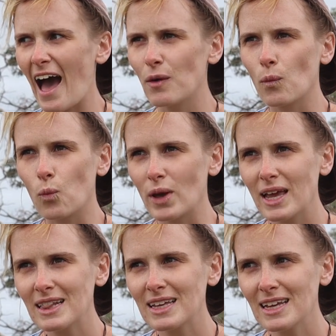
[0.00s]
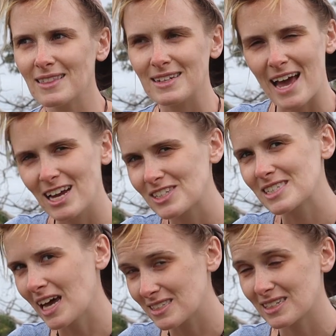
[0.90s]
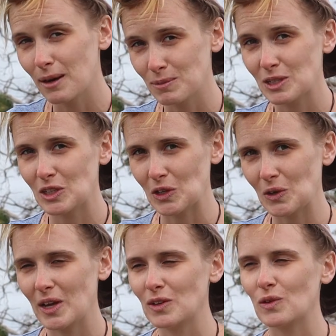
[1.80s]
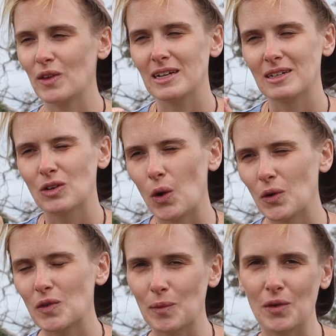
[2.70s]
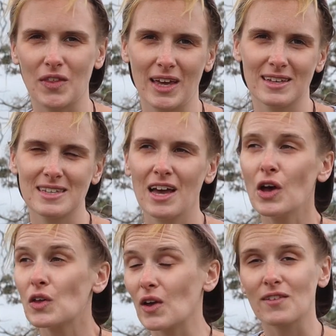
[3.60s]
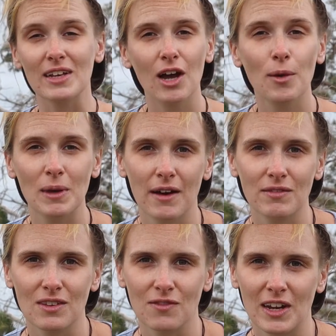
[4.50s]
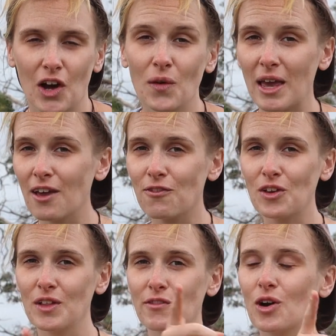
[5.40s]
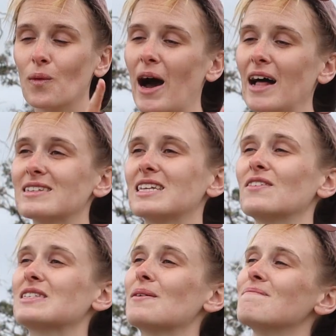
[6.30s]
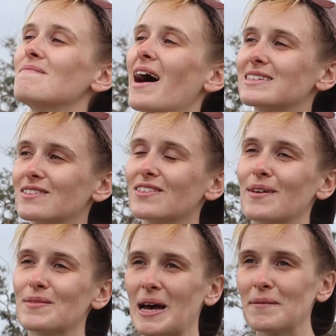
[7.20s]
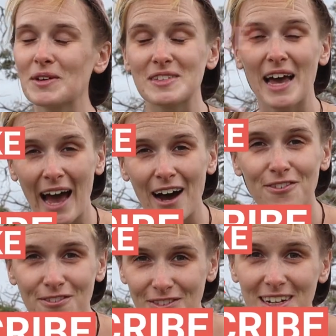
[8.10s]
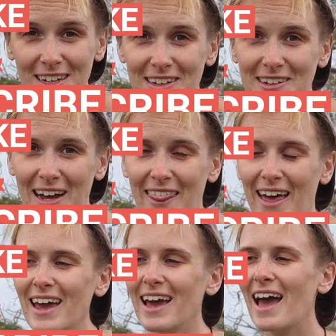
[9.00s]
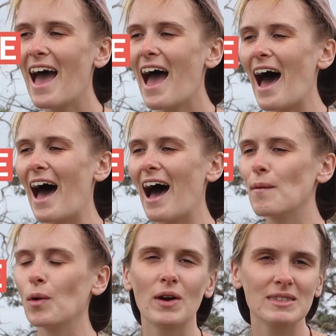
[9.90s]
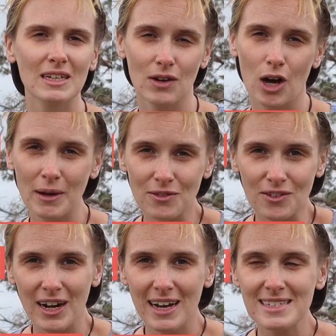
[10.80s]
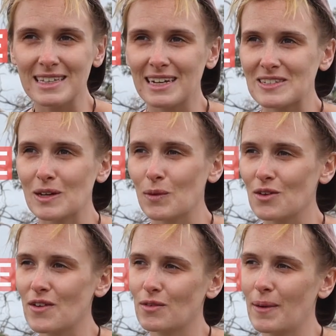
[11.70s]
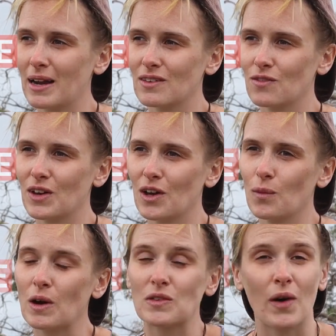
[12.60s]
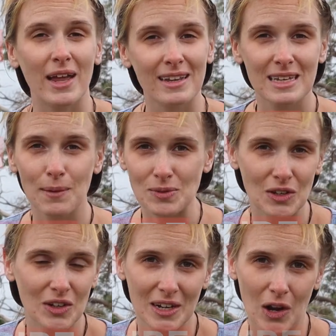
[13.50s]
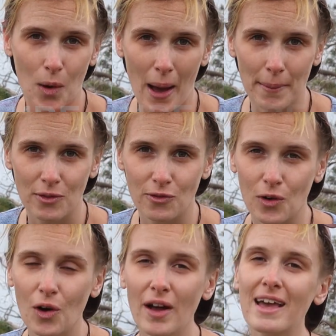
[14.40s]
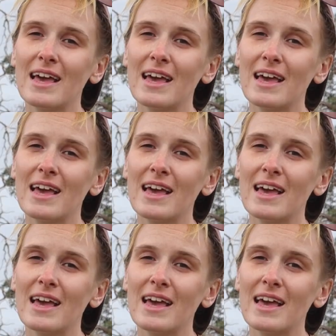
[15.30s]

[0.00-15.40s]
And weirdly, the nature starts to come to you and you start to notice more things. So I really hope you love this video. If you love koalas, give us a massive thumbs up because how friggin' cute are they? Always leave a comment for us. Let us know what your favorite part of this video was or any tips that you didn't know about before.